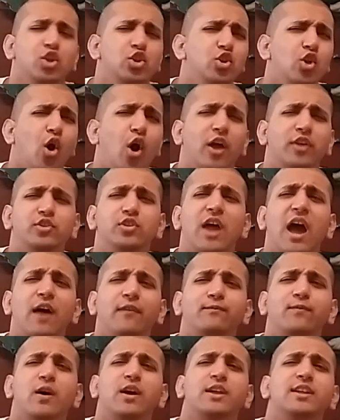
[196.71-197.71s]
you know
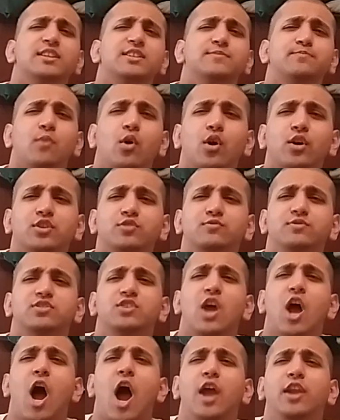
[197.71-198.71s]
how fucking smarts
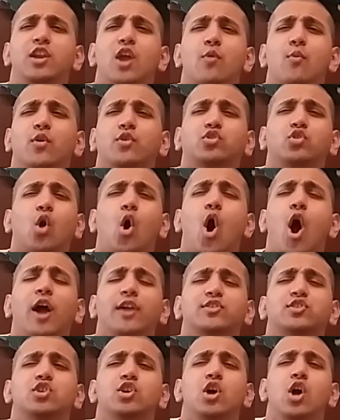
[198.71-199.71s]
would say, I never
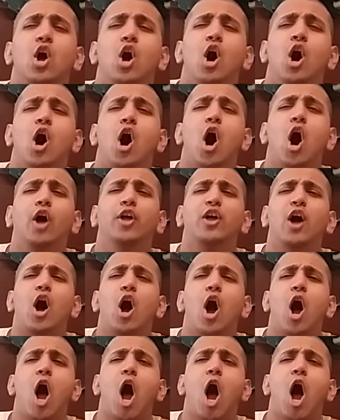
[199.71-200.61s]
thought of